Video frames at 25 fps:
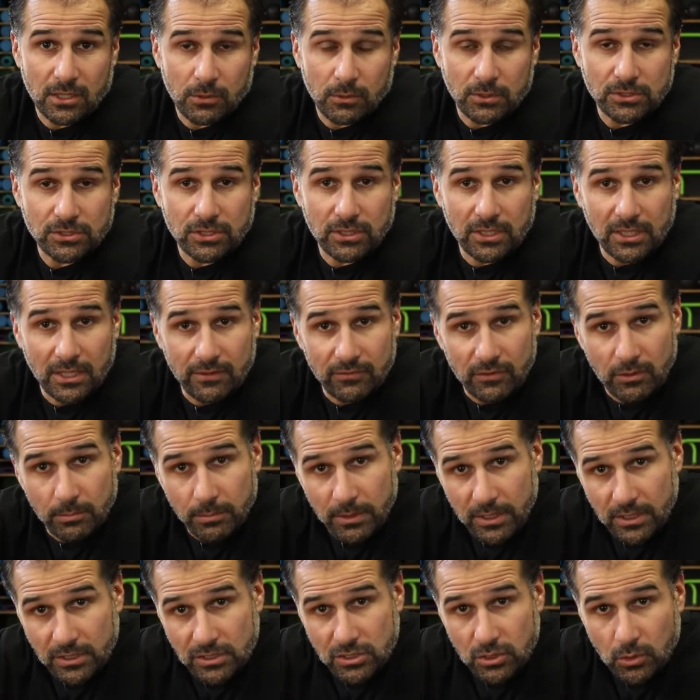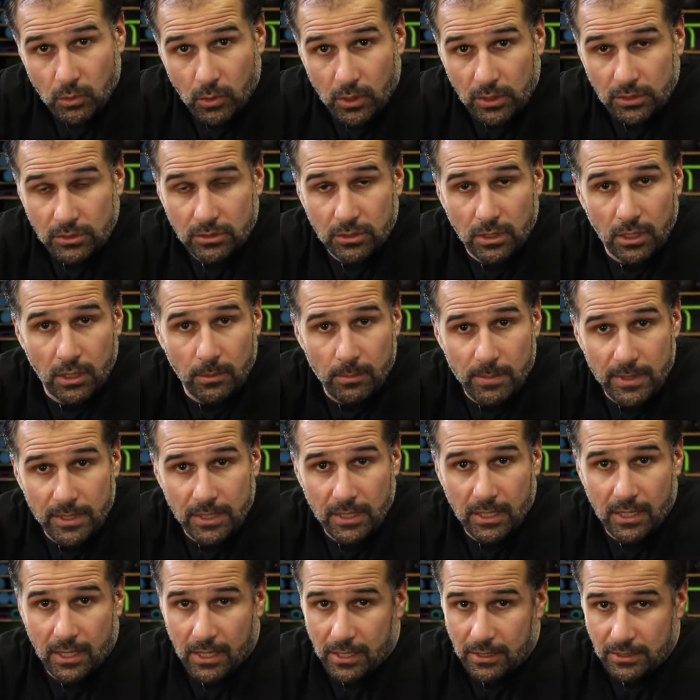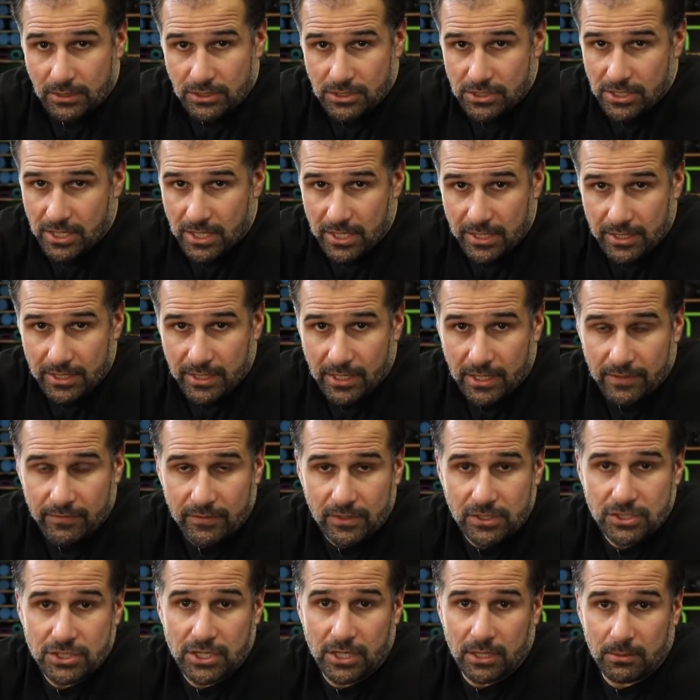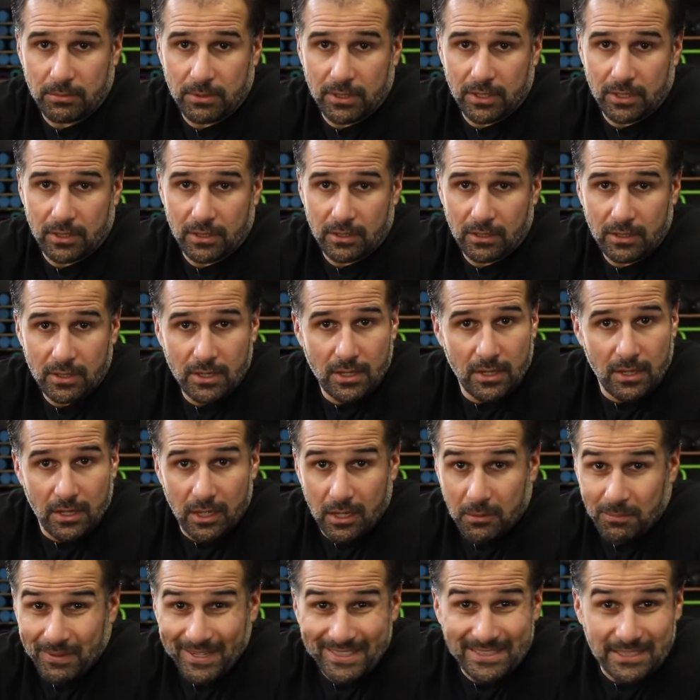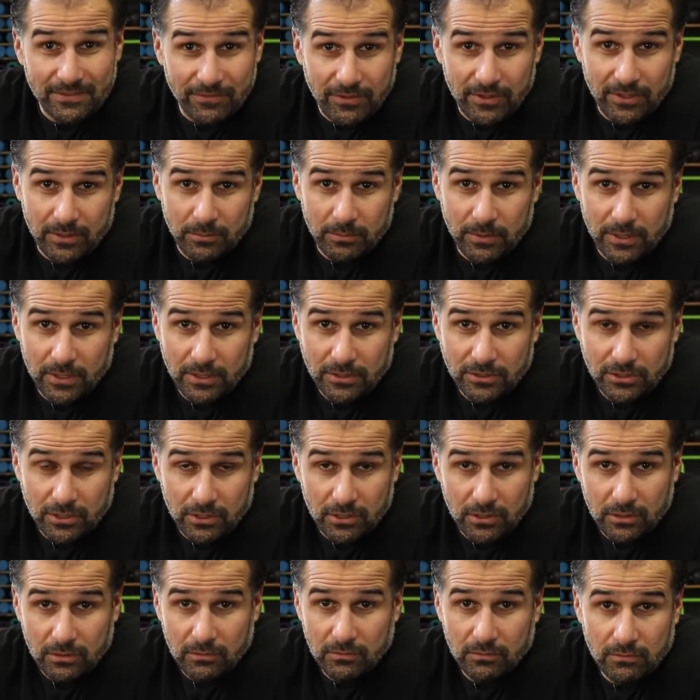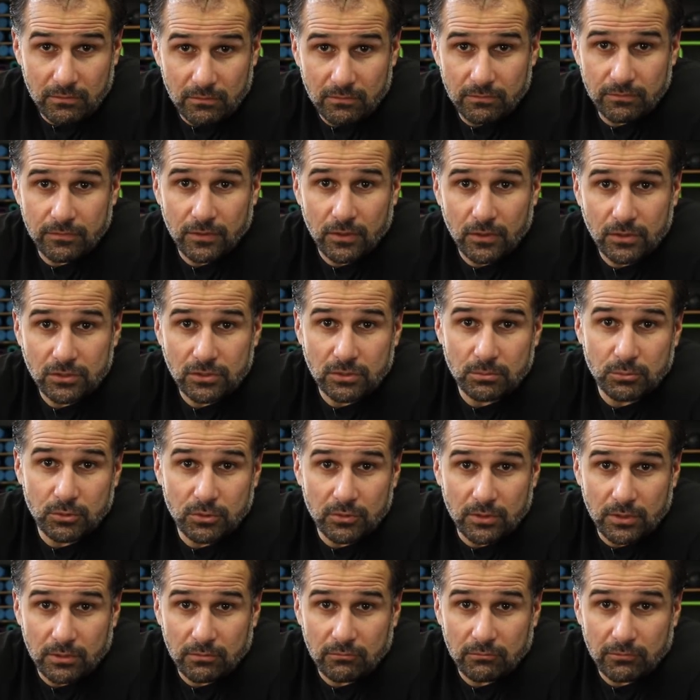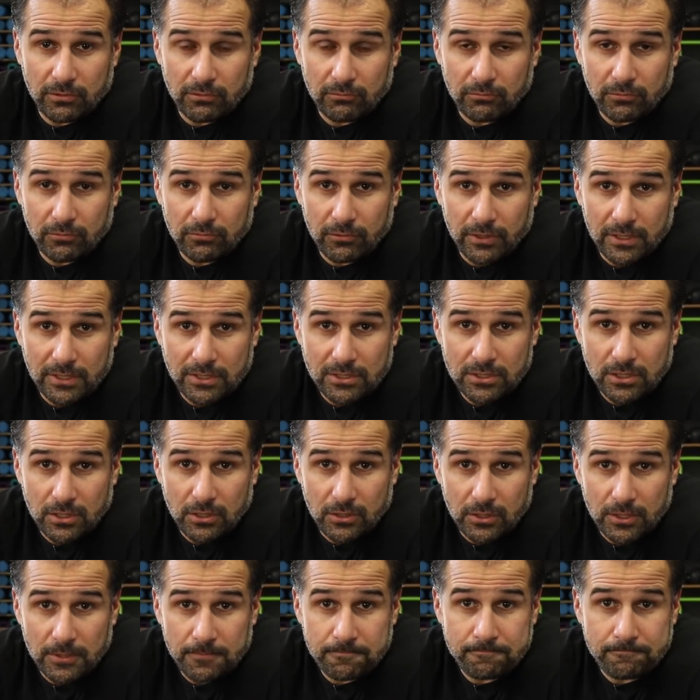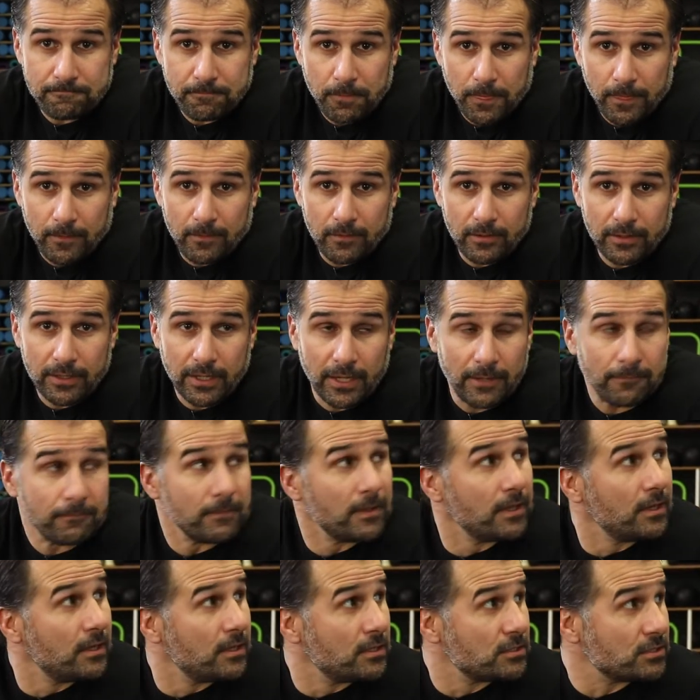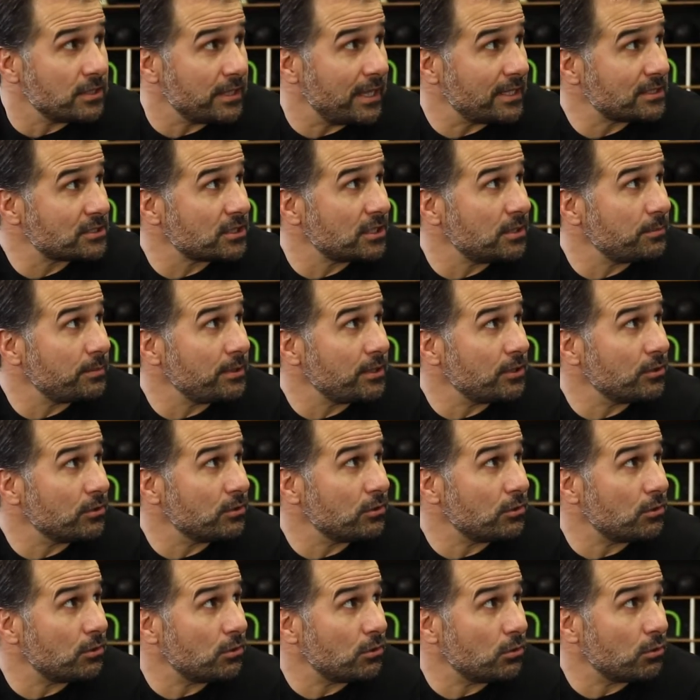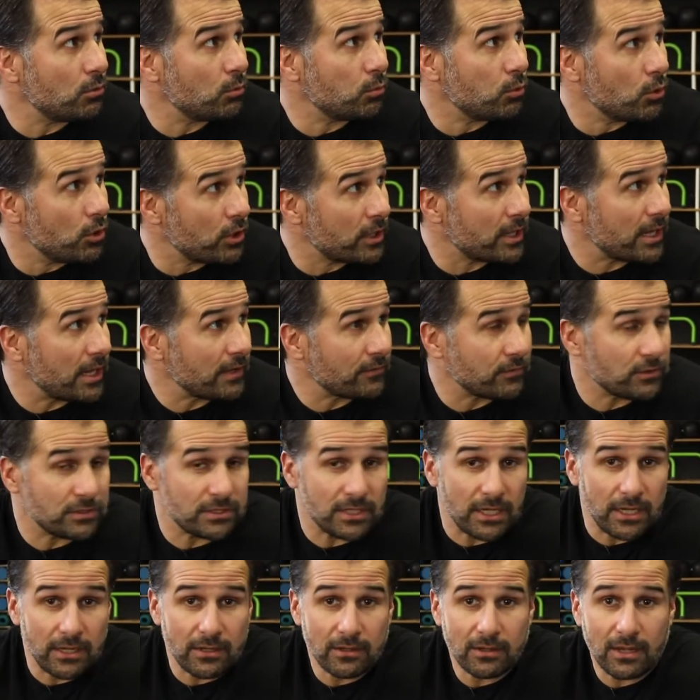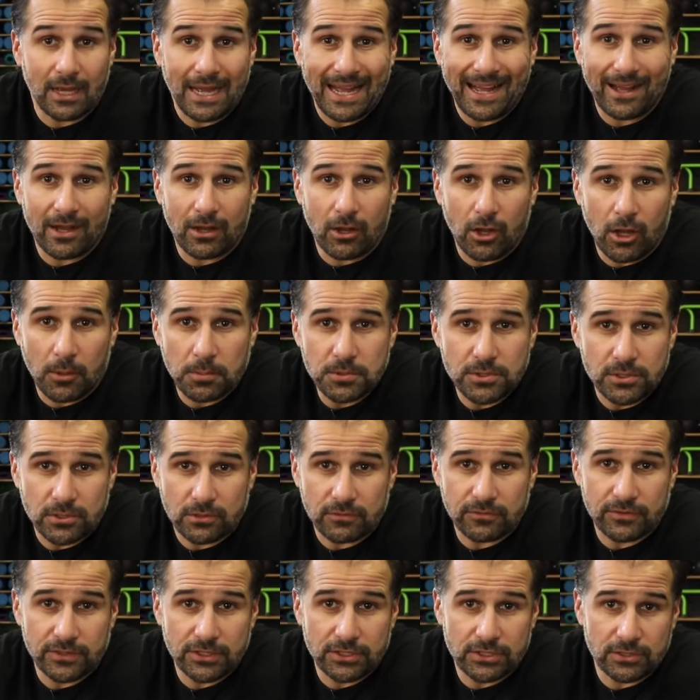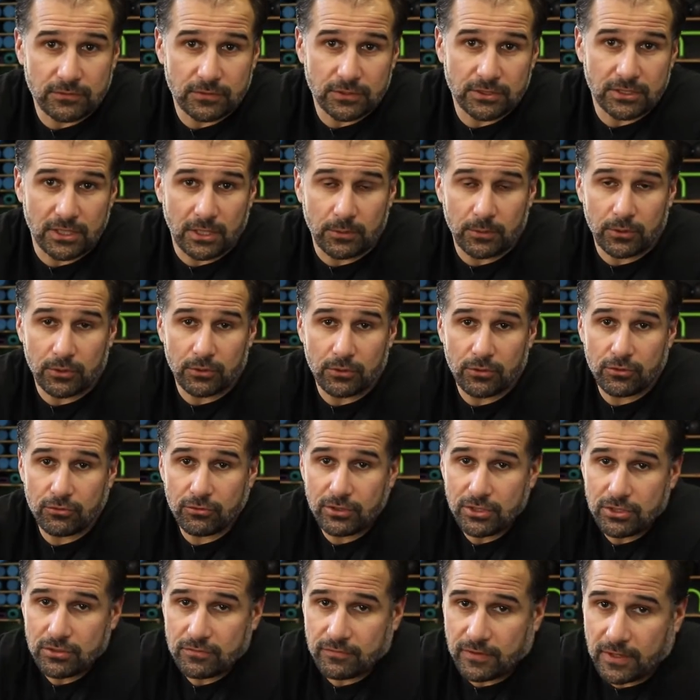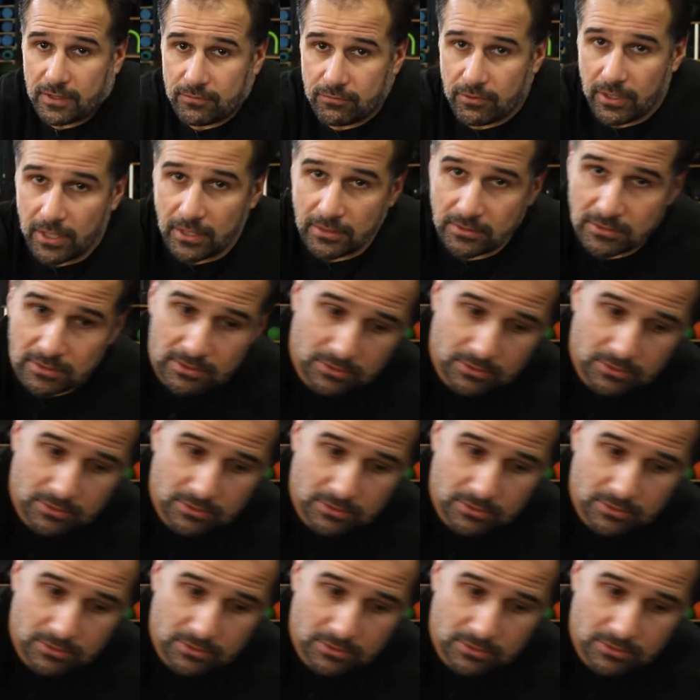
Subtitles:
are what's going to give you a better squat, a better lunge, in and out of the chair better. It makes everything better. So focus on moving really slowly. Okay, so that's going to be your workout for today. Our optional finisher for today. We're going to do 3 to 5 rounds.